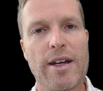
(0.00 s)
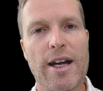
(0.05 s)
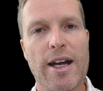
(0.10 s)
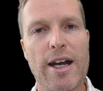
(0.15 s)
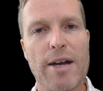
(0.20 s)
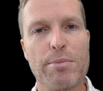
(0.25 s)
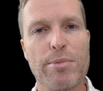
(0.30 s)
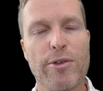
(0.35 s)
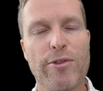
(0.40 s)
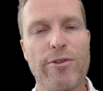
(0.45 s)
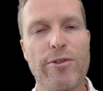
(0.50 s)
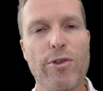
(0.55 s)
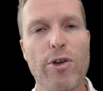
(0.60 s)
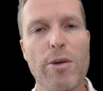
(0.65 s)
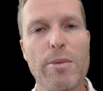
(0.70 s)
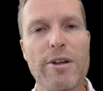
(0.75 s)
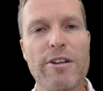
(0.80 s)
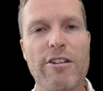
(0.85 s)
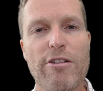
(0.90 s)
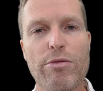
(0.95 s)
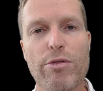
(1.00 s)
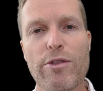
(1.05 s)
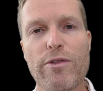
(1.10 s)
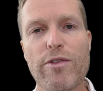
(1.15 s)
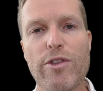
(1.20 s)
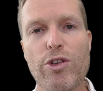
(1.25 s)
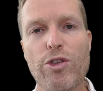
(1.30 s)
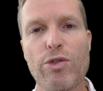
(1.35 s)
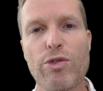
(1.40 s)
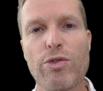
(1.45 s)
performance
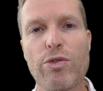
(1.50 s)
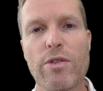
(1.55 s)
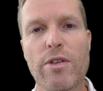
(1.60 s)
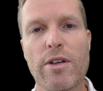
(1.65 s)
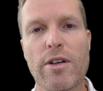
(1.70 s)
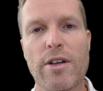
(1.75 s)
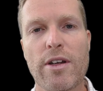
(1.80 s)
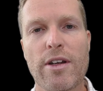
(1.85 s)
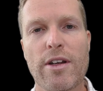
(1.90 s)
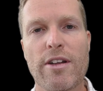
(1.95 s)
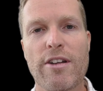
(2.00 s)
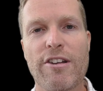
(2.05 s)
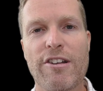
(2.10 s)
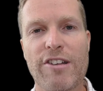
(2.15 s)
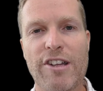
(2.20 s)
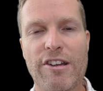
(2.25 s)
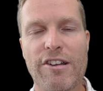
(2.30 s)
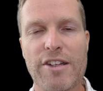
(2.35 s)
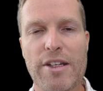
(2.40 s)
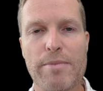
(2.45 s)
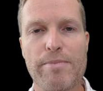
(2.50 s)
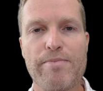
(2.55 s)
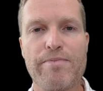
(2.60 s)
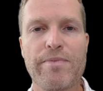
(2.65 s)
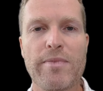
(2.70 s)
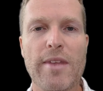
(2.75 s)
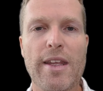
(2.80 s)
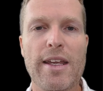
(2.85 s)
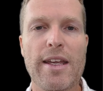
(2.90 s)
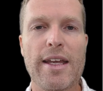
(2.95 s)
review system,
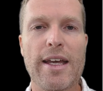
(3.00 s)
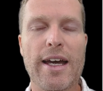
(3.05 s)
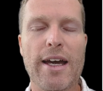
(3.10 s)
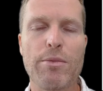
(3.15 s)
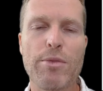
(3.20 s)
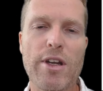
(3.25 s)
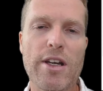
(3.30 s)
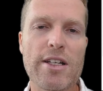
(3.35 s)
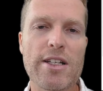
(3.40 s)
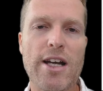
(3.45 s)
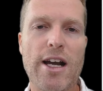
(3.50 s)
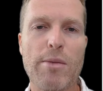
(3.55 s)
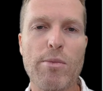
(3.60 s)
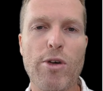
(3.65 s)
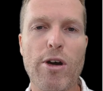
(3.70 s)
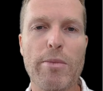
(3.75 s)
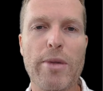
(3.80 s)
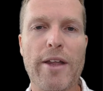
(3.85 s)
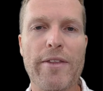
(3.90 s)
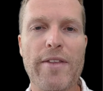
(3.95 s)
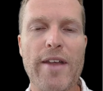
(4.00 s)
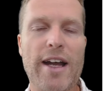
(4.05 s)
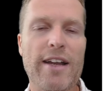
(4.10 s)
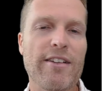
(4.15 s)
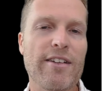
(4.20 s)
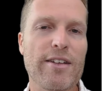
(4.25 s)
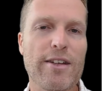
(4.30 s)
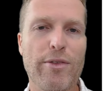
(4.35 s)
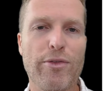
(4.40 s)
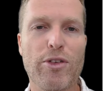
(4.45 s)
and we can talk more about that,
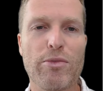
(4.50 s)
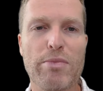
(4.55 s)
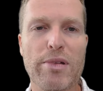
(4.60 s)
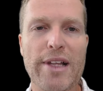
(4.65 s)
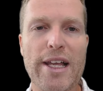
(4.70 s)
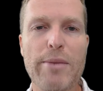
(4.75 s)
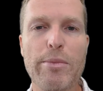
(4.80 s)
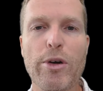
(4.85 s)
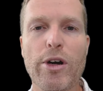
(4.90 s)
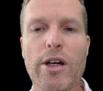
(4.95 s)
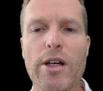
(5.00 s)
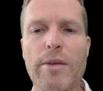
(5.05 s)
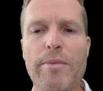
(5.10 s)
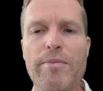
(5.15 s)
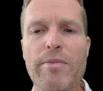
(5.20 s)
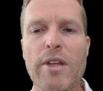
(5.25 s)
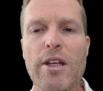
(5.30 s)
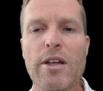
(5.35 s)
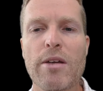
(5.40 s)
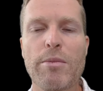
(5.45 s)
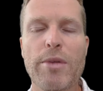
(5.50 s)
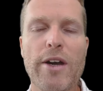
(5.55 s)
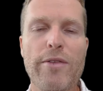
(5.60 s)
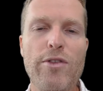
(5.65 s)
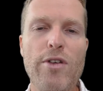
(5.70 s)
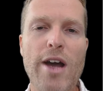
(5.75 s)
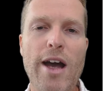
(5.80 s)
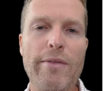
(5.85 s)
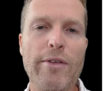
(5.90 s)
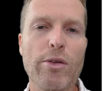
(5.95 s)
it's a different playbook, but if
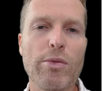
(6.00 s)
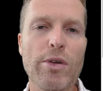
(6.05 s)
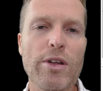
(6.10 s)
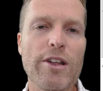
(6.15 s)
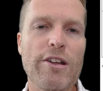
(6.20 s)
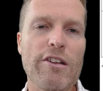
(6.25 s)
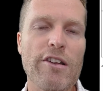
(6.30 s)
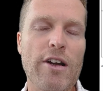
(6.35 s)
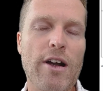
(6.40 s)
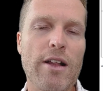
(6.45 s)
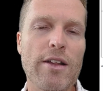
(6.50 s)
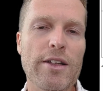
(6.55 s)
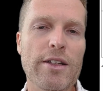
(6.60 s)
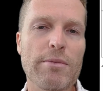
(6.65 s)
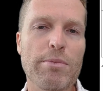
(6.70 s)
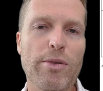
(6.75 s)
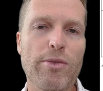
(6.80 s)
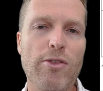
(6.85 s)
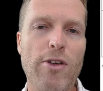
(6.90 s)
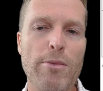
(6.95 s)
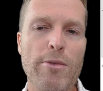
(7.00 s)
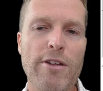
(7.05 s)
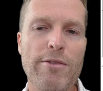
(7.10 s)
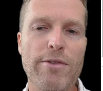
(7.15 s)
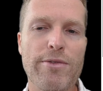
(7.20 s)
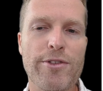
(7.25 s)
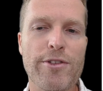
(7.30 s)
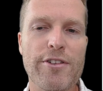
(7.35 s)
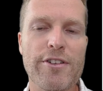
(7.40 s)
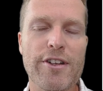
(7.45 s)
you have a really solid performance
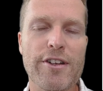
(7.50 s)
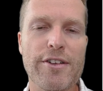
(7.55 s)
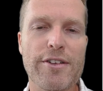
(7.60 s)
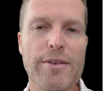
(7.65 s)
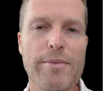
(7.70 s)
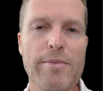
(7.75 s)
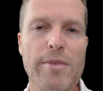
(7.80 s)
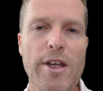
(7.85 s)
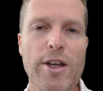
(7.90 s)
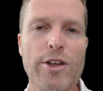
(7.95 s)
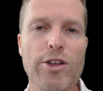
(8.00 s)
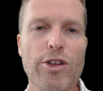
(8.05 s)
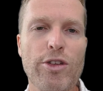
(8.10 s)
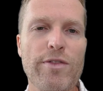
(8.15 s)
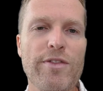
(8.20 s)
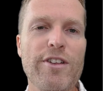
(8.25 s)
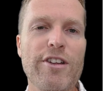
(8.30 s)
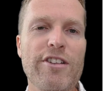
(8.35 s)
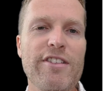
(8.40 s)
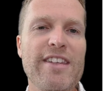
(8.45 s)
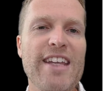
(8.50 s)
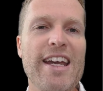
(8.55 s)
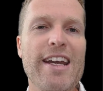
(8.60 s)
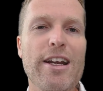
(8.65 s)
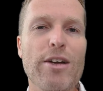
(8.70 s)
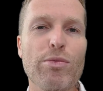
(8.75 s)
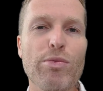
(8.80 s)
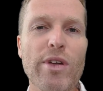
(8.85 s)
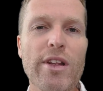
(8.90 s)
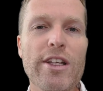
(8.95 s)
review system, this
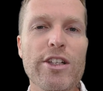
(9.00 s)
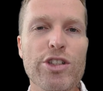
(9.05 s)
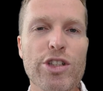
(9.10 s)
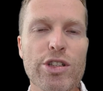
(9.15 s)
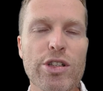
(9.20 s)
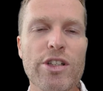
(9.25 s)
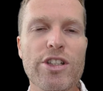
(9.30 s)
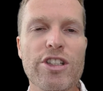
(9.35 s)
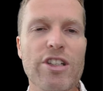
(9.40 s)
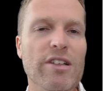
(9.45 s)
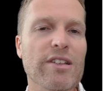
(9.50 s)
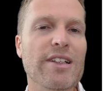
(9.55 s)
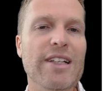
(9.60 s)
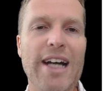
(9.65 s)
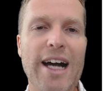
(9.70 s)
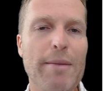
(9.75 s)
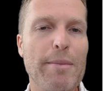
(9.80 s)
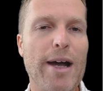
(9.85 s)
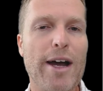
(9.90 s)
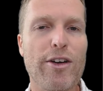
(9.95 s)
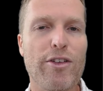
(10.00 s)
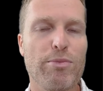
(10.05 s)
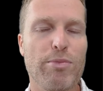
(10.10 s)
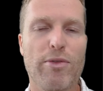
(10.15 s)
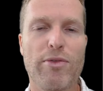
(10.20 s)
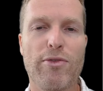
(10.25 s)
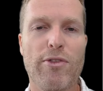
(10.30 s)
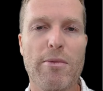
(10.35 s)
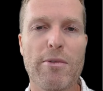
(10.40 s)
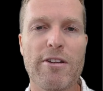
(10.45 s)
data really should just come out of
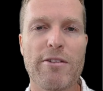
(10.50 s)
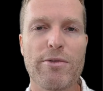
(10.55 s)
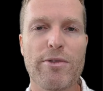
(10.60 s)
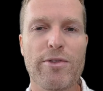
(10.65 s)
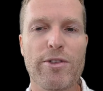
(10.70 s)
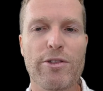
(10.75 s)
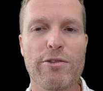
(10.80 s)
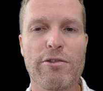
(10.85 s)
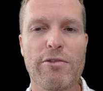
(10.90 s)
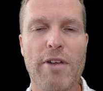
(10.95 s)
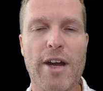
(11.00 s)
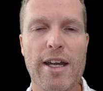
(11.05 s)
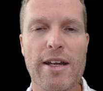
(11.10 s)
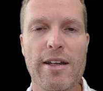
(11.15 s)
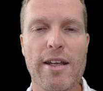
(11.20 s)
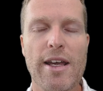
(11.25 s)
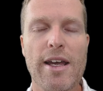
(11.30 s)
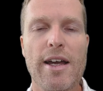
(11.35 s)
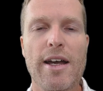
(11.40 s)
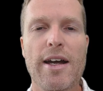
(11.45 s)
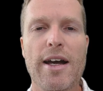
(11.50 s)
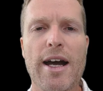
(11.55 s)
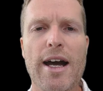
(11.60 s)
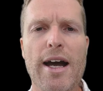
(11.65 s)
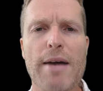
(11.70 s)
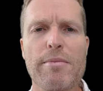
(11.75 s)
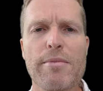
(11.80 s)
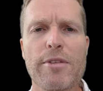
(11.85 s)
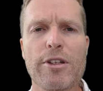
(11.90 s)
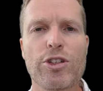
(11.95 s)
performance reviews, right?
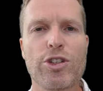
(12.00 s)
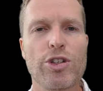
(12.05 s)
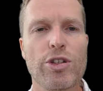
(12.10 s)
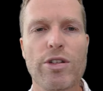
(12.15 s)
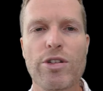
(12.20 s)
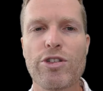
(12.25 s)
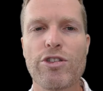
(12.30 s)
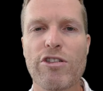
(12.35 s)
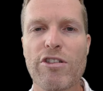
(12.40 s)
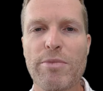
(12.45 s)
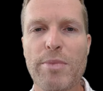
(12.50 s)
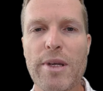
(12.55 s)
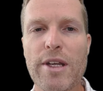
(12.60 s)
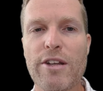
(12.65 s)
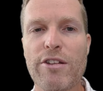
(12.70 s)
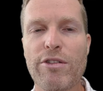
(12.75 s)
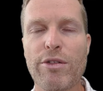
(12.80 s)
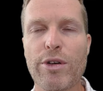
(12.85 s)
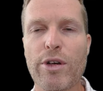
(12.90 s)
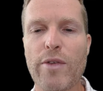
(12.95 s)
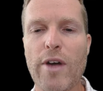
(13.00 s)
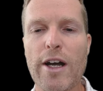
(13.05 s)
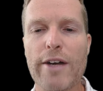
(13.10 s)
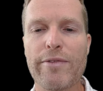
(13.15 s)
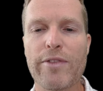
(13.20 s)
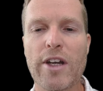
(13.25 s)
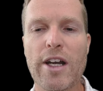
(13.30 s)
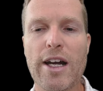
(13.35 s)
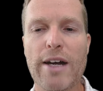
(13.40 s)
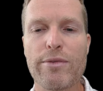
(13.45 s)
It shouldn't just be sort of off
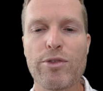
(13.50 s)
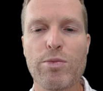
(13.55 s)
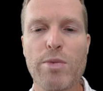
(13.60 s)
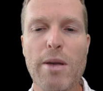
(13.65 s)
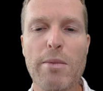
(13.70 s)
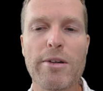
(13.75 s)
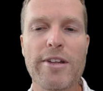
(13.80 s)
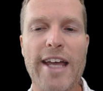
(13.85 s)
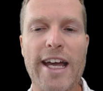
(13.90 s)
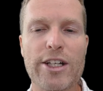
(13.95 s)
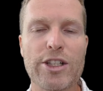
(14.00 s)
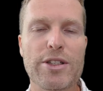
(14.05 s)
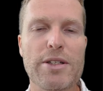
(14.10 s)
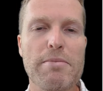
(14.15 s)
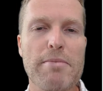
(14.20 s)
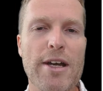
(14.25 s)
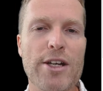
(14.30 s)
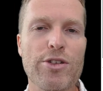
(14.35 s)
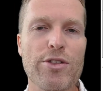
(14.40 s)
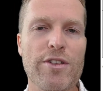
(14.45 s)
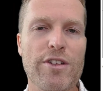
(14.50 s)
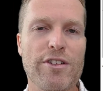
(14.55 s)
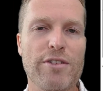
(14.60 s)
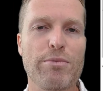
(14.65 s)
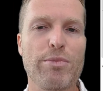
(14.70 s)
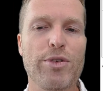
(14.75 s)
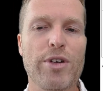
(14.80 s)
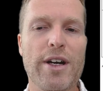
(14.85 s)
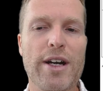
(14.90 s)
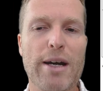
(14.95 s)
the cuff. You should be able to actually measure this and
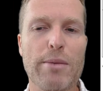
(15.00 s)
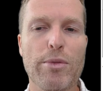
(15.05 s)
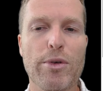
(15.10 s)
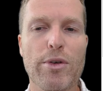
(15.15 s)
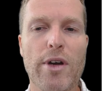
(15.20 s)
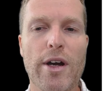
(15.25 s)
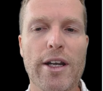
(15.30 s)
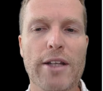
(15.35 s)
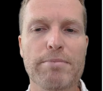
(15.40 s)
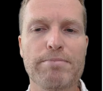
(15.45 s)
put a number on it.